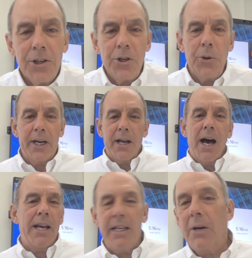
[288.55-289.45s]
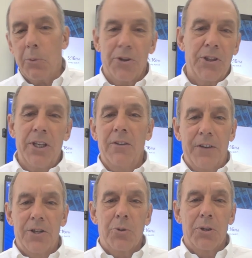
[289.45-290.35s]
You had high net worth
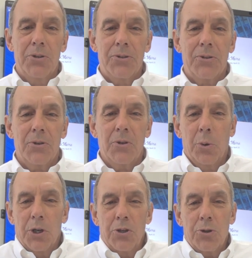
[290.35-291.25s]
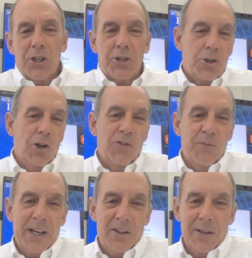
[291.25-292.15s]
individuals who are usually served
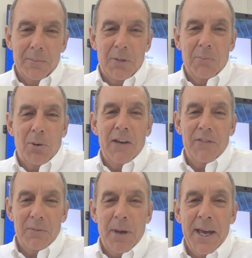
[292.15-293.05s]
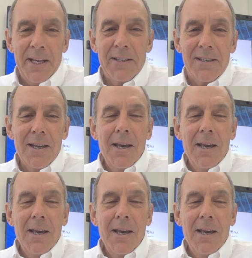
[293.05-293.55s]
by the private banks,